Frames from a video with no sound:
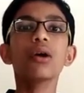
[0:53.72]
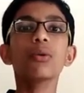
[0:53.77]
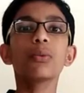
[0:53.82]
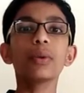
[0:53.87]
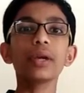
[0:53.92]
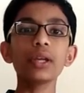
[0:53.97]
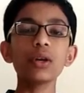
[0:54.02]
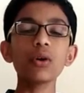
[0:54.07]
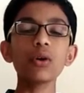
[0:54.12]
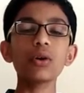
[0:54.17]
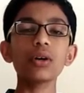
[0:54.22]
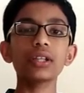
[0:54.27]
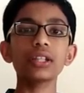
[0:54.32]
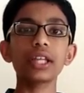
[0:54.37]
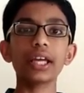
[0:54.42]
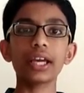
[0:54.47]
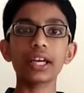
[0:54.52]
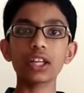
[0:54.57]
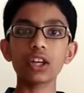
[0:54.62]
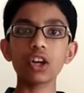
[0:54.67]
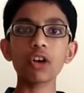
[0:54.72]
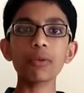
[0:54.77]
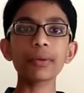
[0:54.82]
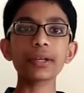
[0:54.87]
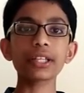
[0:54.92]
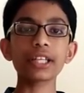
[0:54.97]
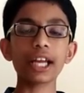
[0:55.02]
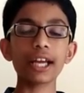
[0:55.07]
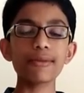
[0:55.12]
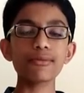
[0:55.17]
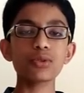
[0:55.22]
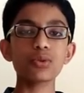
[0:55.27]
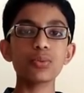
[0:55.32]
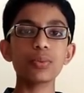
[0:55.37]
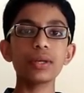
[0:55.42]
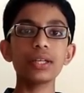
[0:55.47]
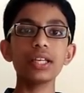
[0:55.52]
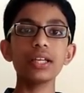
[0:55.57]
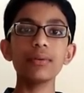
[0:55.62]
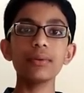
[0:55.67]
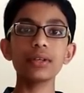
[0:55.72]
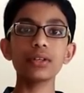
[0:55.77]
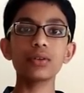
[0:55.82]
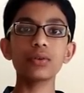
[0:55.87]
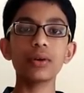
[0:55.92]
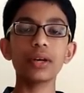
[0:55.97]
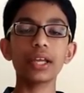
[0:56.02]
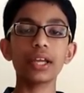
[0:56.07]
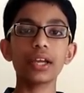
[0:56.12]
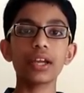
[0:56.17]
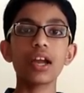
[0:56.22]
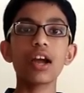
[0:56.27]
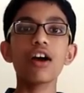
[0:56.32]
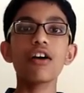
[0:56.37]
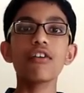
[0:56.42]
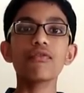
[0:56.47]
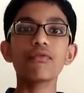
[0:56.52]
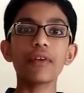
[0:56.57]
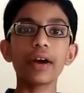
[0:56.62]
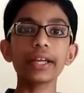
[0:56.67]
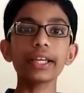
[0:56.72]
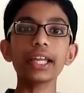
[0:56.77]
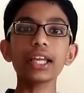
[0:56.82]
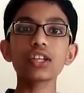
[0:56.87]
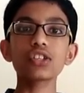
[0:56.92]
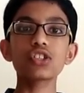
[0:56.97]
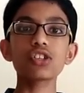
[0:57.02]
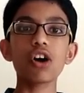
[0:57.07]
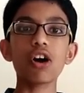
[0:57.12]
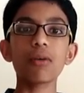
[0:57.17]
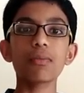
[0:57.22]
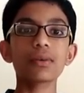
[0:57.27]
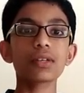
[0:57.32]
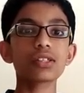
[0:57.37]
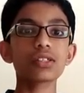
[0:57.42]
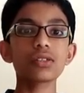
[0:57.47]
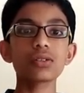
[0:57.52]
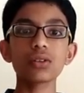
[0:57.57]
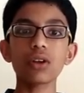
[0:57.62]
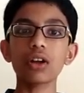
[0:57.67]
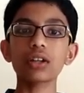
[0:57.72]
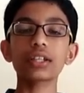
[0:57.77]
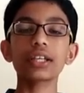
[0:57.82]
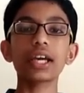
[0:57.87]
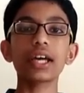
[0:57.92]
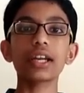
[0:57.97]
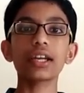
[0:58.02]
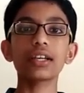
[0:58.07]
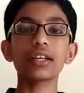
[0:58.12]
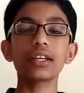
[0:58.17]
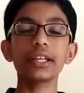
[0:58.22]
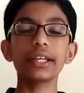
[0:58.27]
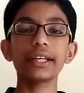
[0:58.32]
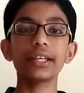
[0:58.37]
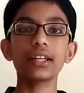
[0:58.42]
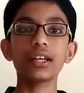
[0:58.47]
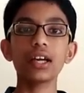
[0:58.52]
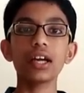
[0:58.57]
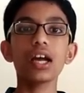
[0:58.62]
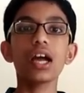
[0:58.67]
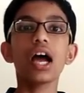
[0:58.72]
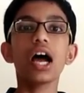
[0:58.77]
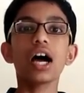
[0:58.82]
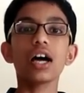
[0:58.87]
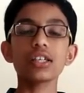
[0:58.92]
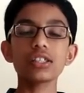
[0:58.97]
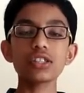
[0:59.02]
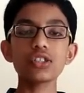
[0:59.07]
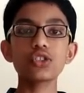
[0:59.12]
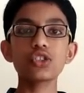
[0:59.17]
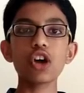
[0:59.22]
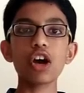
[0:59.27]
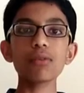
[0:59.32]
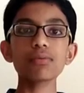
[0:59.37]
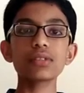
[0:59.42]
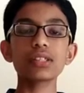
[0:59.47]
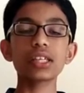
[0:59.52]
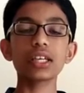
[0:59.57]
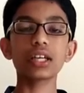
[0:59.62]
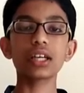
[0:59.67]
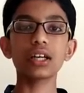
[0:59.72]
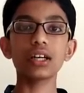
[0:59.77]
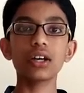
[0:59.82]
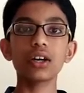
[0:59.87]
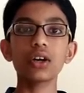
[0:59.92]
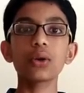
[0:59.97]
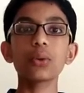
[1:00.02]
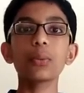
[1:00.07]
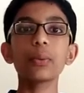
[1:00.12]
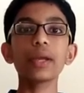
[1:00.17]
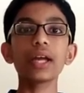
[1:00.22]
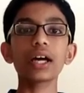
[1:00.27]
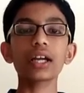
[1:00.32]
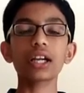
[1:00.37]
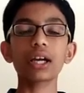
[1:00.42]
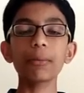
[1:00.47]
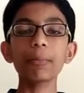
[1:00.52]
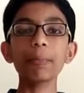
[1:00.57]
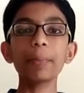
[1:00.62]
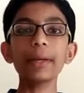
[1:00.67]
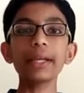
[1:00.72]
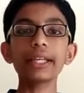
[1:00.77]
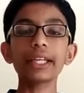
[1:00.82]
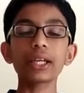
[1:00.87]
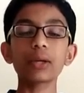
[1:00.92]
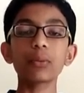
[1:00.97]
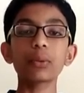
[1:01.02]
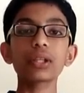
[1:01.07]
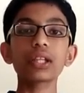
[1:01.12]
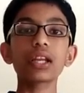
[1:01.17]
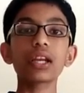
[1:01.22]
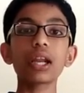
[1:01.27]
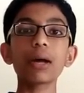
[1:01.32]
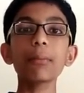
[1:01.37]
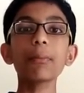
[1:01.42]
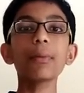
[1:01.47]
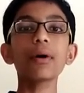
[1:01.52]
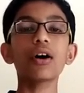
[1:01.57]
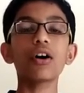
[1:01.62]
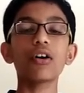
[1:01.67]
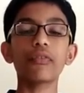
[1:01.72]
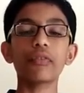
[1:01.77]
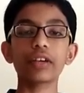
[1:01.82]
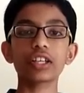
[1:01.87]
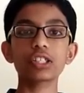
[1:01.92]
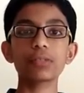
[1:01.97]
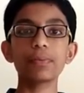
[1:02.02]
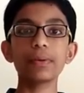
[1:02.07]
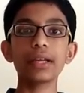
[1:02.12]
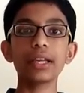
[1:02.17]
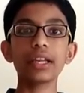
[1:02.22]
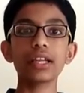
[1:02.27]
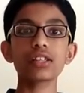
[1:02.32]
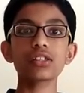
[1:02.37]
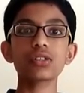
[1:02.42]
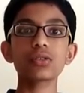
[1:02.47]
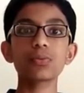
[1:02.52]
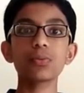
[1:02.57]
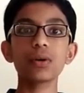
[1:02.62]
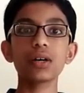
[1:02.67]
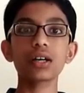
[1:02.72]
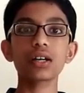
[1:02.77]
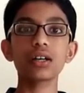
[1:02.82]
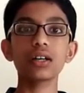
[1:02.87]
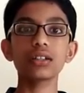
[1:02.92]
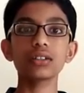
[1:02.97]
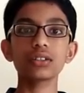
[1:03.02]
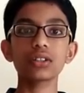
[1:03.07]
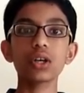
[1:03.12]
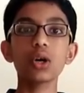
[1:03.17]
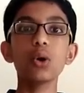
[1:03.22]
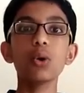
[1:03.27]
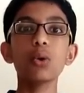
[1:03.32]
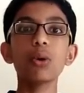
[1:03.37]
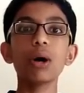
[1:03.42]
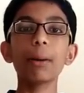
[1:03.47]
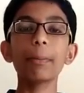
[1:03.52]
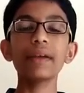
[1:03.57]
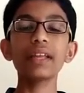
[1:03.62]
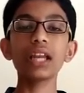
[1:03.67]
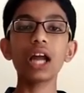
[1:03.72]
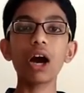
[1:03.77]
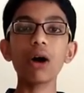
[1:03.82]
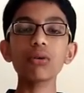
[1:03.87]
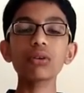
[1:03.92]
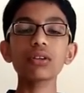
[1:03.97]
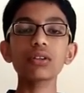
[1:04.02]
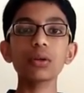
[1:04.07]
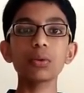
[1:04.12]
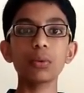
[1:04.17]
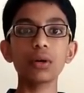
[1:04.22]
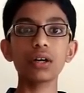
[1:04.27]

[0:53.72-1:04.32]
We know in the economic times we live in today, finding job is not guaranteed. As a job seeker, we are competing with a number of experienced workers who have been out of the